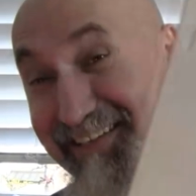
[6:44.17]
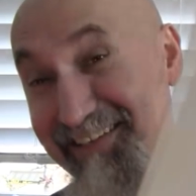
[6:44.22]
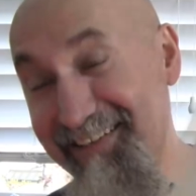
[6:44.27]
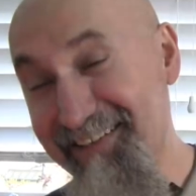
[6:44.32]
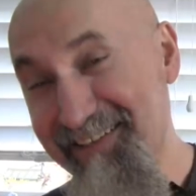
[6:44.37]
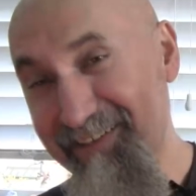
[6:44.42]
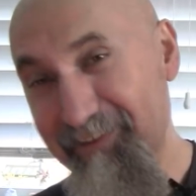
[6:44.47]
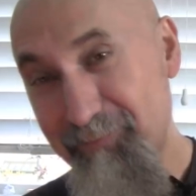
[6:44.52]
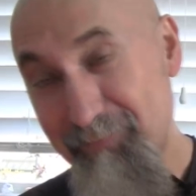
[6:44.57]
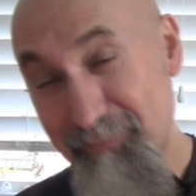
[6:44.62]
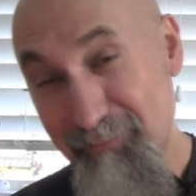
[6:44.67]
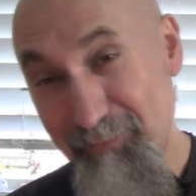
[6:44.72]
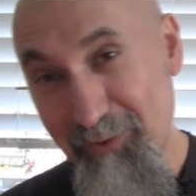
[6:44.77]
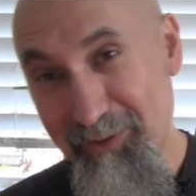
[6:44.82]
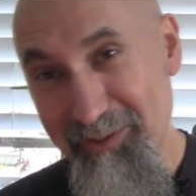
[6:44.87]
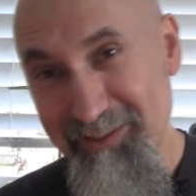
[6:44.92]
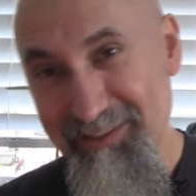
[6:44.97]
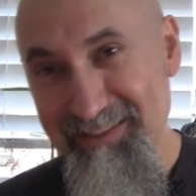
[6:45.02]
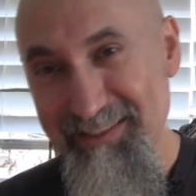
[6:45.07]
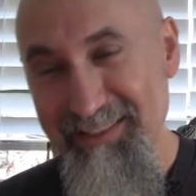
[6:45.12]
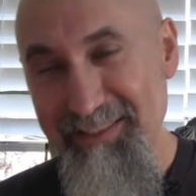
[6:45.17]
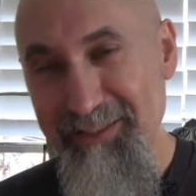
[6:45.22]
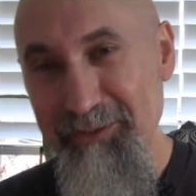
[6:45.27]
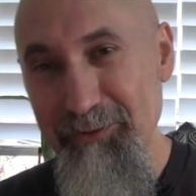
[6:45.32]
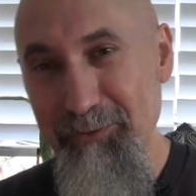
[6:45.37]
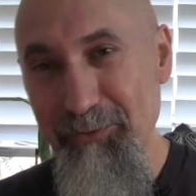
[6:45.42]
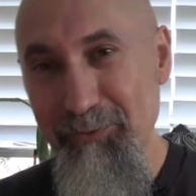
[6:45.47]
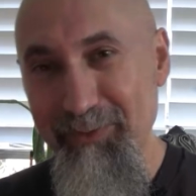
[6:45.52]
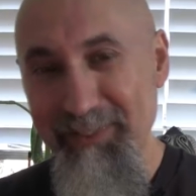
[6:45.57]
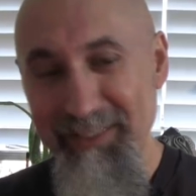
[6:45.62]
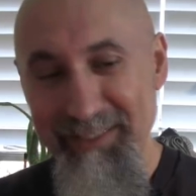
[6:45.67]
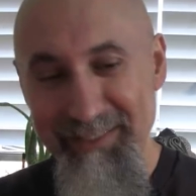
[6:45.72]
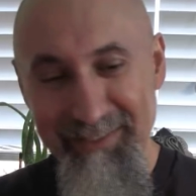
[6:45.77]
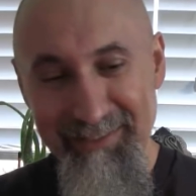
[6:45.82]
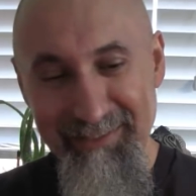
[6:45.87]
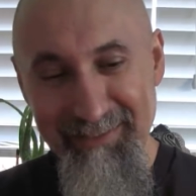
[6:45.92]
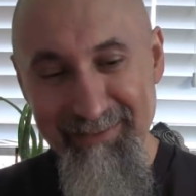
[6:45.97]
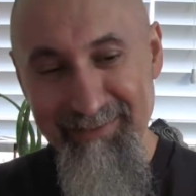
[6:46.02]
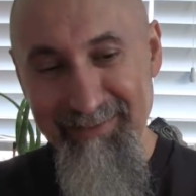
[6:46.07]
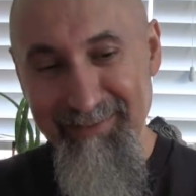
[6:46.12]
in Farsi, you read,
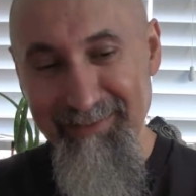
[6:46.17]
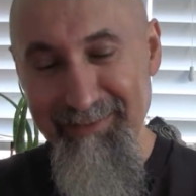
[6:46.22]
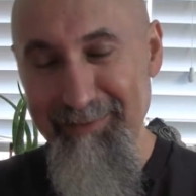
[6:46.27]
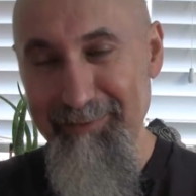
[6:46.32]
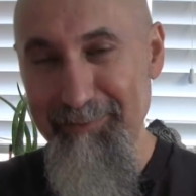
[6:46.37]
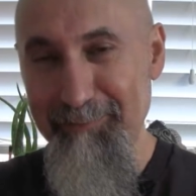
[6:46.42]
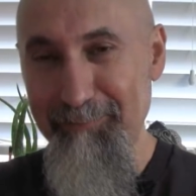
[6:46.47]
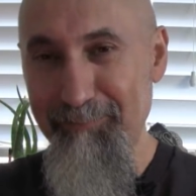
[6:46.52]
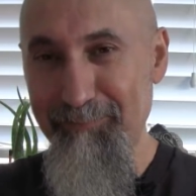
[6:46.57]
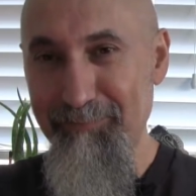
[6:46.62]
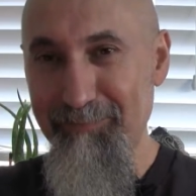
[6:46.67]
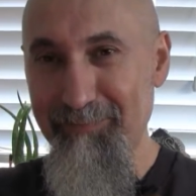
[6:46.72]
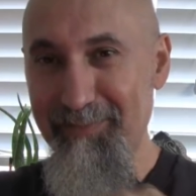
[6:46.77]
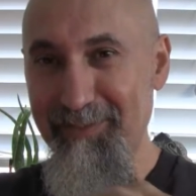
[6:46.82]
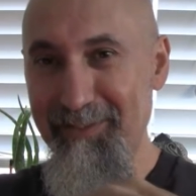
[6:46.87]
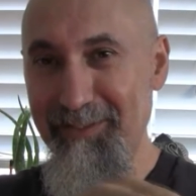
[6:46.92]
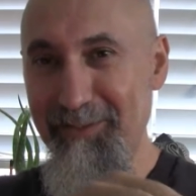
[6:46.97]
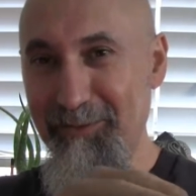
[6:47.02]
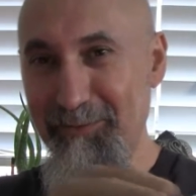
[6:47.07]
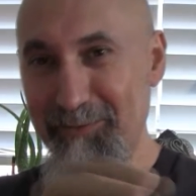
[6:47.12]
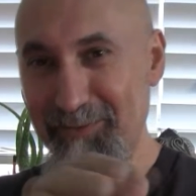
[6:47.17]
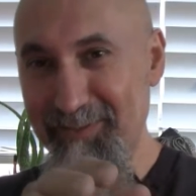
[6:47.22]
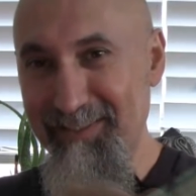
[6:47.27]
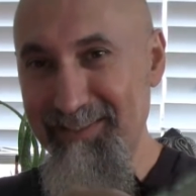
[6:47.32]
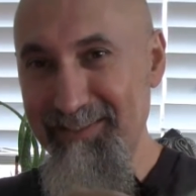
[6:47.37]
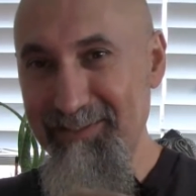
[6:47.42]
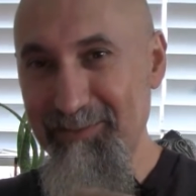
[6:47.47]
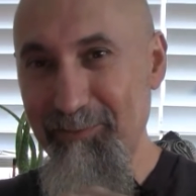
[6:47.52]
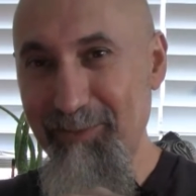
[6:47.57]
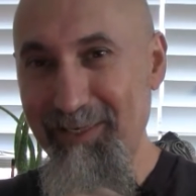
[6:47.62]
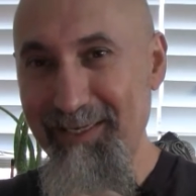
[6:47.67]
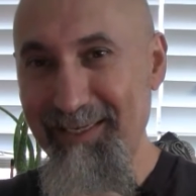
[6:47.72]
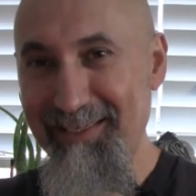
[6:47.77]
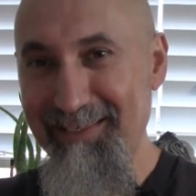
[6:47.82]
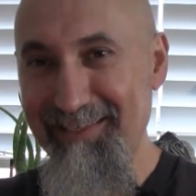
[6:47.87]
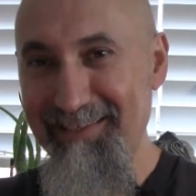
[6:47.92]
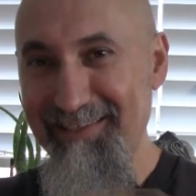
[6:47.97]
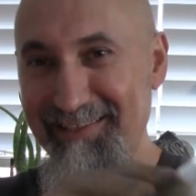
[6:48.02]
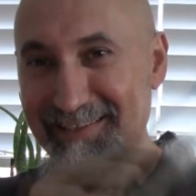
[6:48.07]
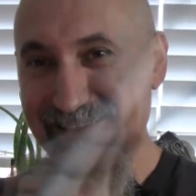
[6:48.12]
you know, this way
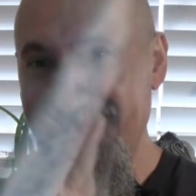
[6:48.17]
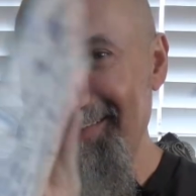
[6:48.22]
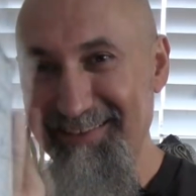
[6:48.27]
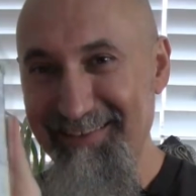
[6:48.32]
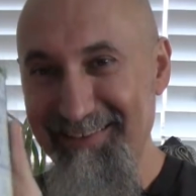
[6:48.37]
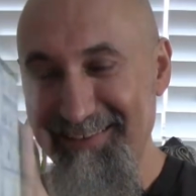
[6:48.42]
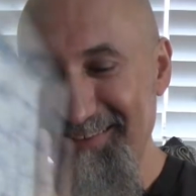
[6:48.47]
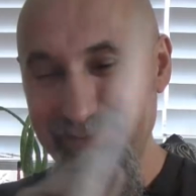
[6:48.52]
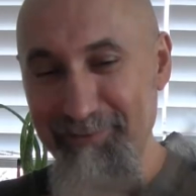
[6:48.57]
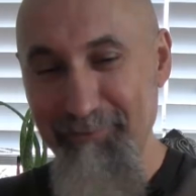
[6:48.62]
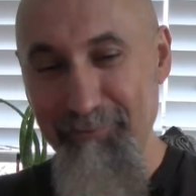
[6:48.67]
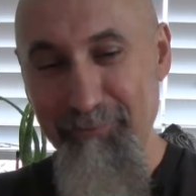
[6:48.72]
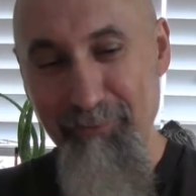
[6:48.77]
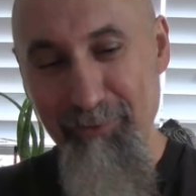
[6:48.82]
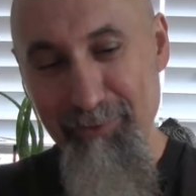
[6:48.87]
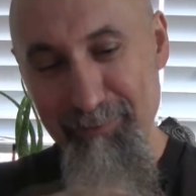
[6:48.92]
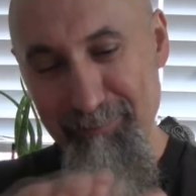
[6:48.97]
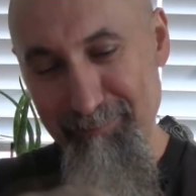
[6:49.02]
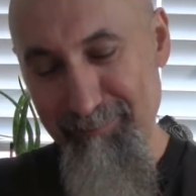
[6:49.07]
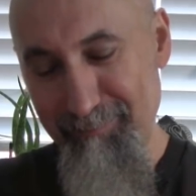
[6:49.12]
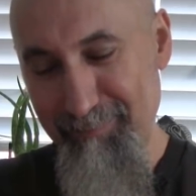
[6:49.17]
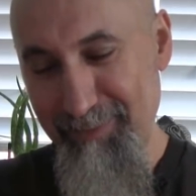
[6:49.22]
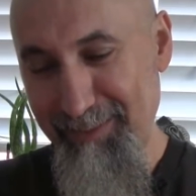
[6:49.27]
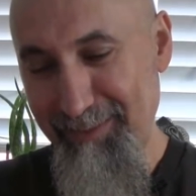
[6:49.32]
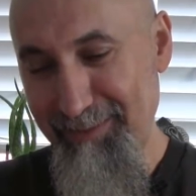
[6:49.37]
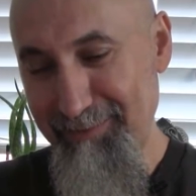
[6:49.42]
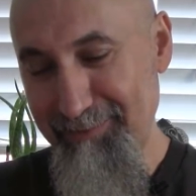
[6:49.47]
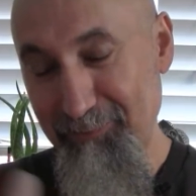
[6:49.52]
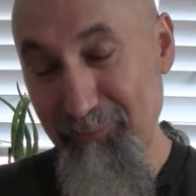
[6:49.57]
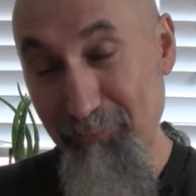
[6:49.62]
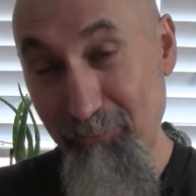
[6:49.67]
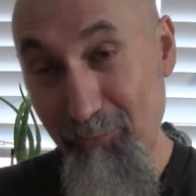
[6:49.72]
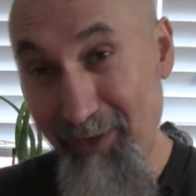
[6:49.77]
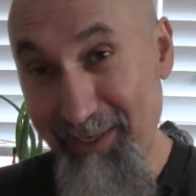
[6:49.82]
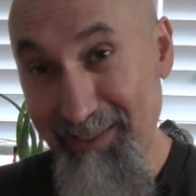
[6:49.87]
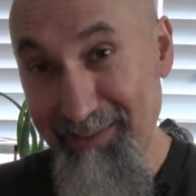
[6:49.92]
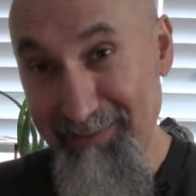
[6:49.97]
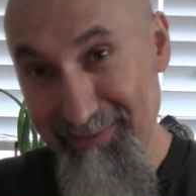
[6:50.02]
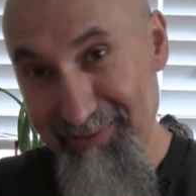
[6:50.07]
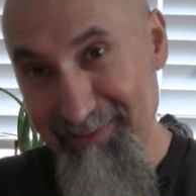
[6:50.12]
from I guess
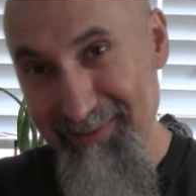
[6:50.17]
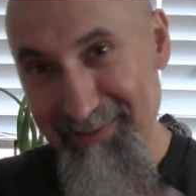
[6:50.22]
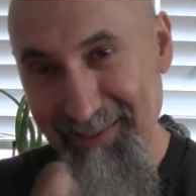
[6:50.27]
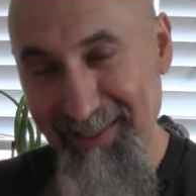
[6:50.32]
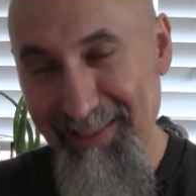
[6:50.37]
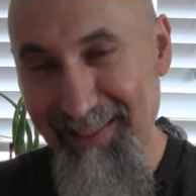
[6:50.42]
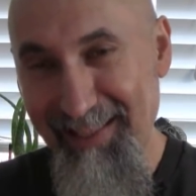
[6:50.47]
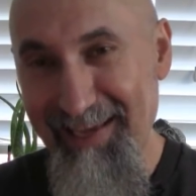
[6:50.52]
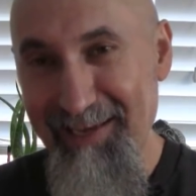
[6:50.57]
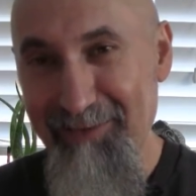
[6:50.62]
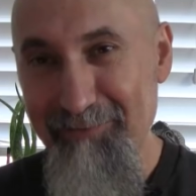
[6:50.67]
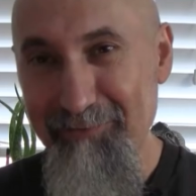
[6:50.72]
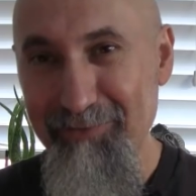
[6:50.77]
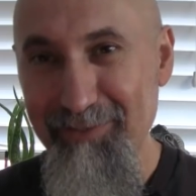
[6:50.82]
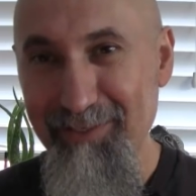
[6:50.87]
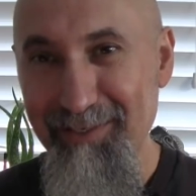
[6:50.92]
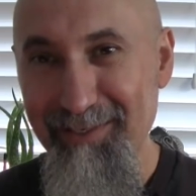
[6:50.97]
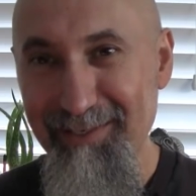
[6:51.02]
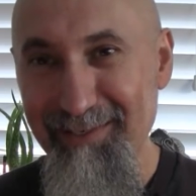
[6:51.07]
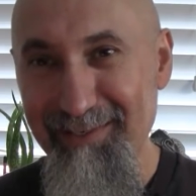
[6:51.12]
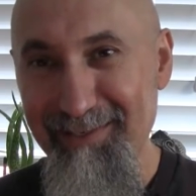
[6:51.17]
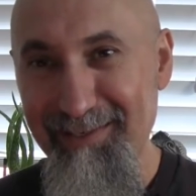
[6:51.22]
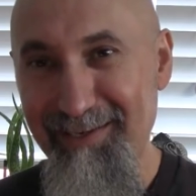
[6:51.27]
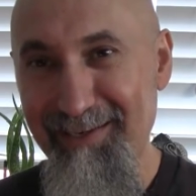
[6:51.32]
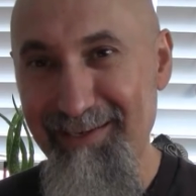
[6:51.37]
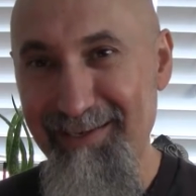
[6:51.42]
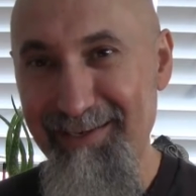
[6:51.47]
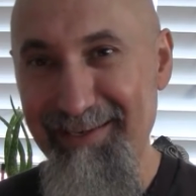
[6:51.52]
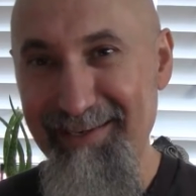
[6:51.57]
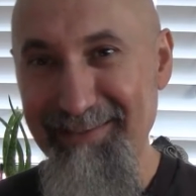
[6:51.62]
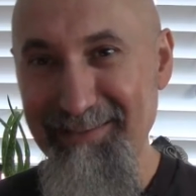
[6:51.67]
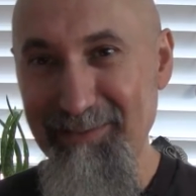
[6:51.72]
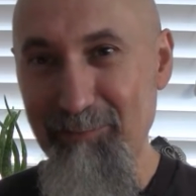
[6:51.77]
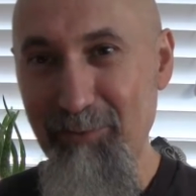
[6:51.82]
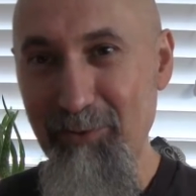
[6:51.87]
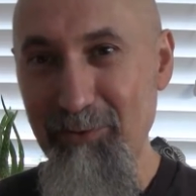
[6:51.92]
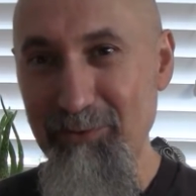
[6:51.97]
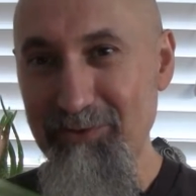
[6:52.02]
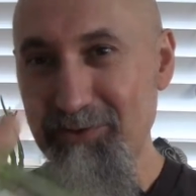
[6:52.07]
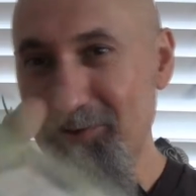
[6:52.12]
right to left, uh, as
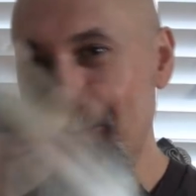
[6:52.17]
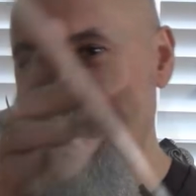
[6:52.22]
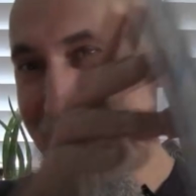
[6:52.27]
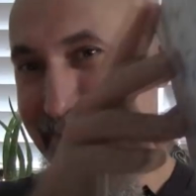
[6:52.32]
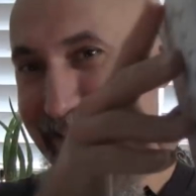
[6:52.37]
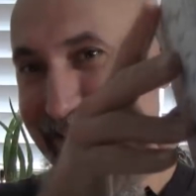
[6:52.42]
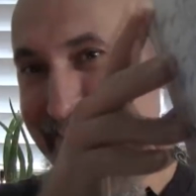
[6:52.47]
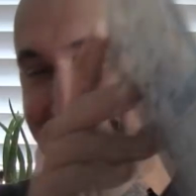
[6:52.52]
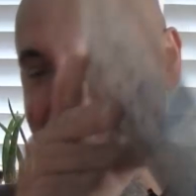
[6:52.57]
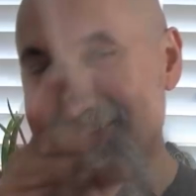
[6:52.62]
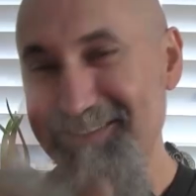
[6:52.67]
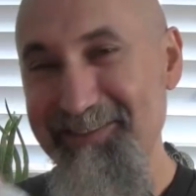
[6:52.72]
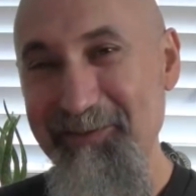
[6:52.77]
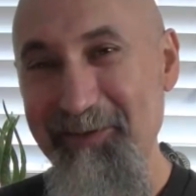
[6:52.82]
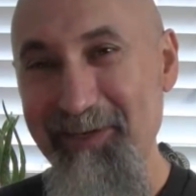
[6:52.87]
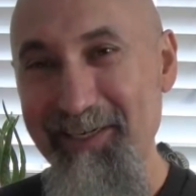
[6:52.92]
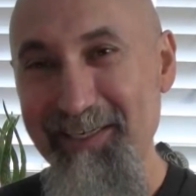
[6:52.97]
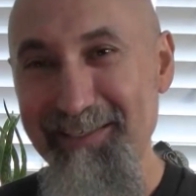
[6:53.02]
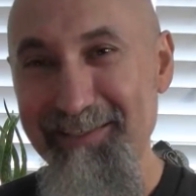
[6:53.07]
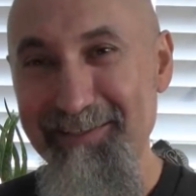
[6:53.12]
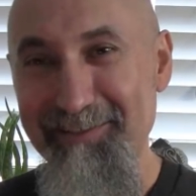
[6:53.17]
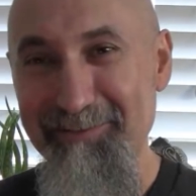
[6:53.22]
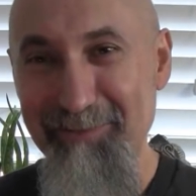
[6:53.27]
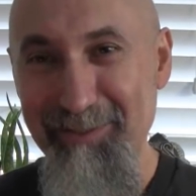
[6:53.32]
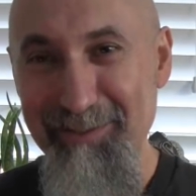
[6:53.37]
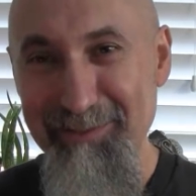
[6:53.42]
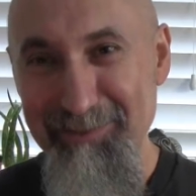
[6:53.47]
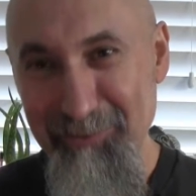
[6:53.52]
opposed to reading this way, right?